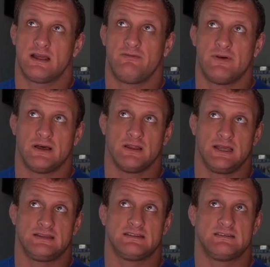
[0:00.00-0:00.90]
I felt
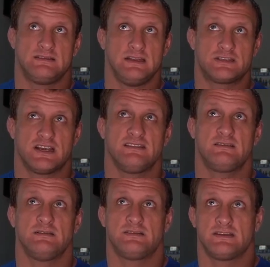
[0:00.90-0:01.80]
like to see
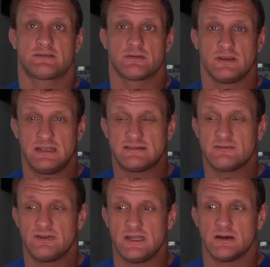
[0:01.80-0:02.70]
JayzTwoCents release a
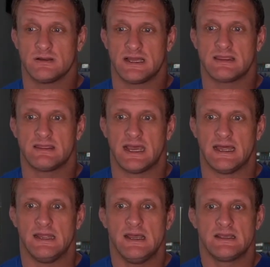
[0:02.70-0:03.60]
video like that,